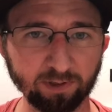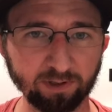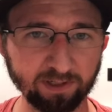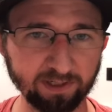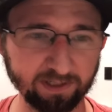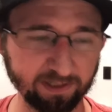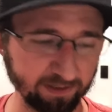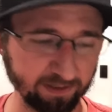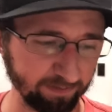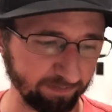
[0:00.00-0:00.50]
in
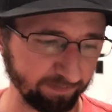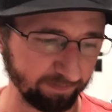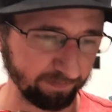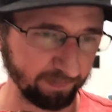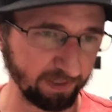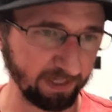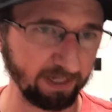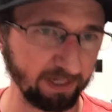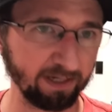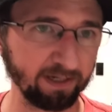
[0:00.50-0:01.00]
a
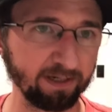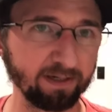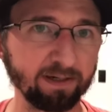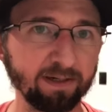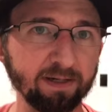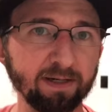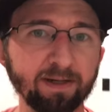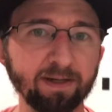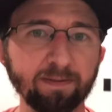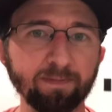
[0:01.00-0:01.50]

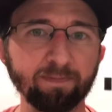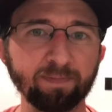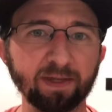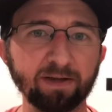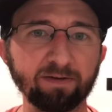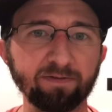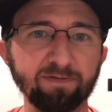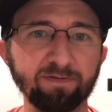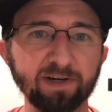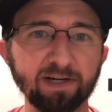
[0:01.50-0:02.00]

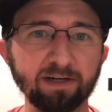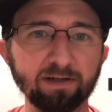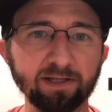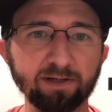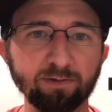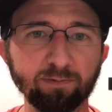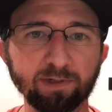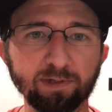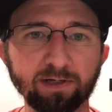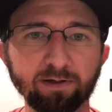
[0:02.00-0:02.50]
fairly
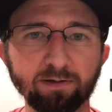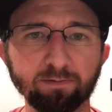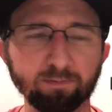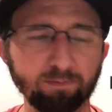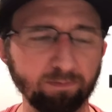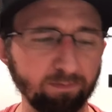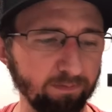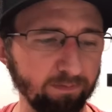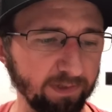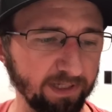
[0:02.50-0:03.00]
well
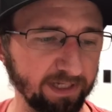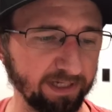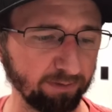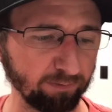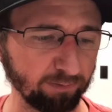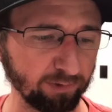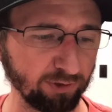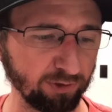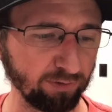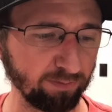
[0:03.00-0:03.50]
lit
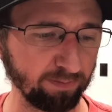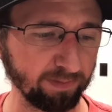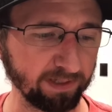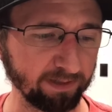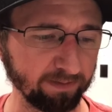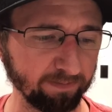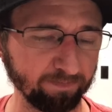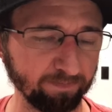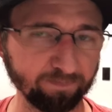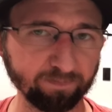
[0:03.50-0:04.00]
room,
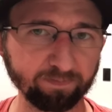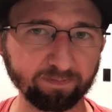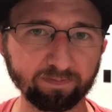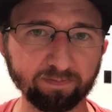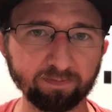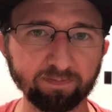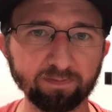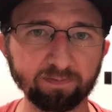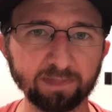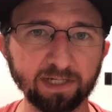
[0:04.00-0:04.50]
and
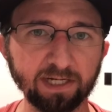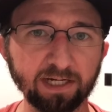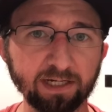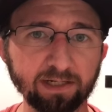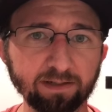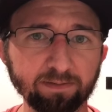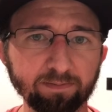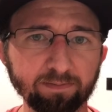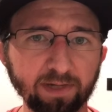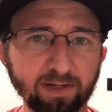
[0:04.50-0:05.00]

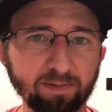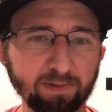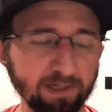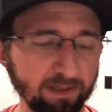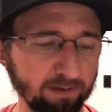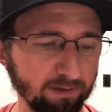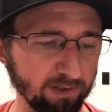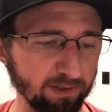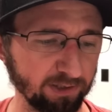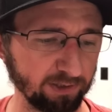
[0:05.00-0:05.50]
maybe
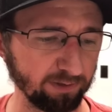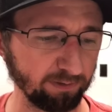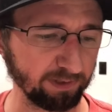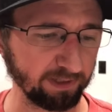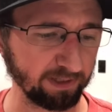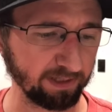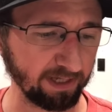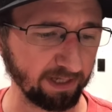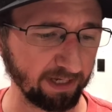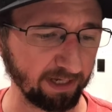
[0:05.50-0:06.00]
I'll show you
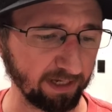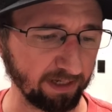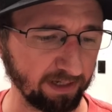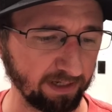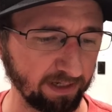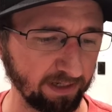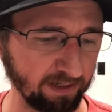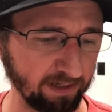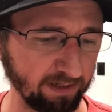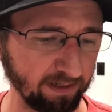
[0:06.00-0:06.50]
that
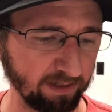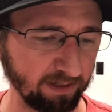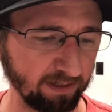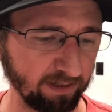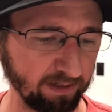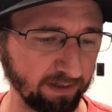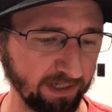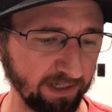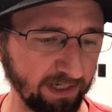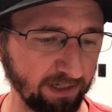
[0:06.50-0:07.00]

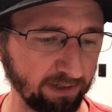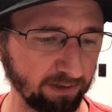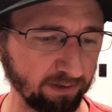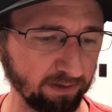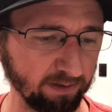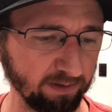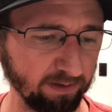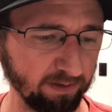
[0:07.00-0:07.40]
here.